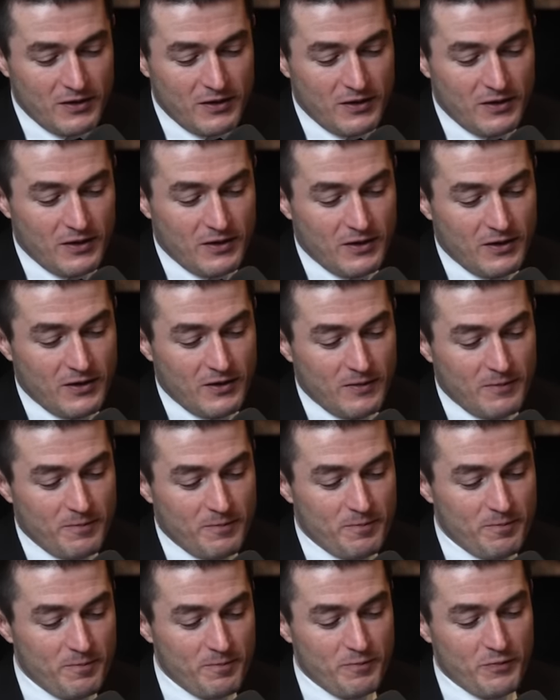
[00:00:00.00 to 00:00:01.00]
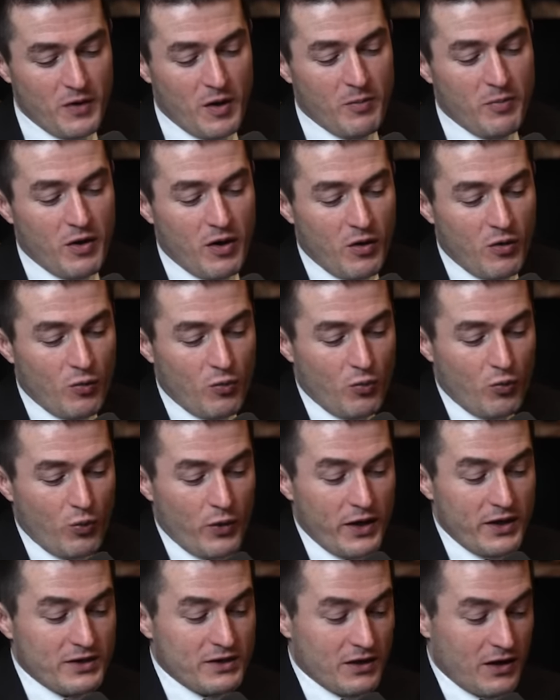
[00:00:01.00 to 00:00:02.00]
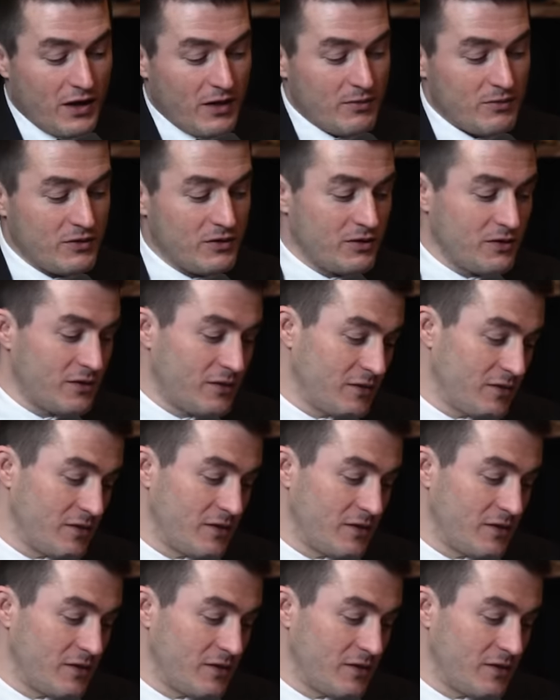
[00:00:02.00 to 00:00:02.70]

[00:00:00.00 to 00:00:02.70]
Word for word: about wait times.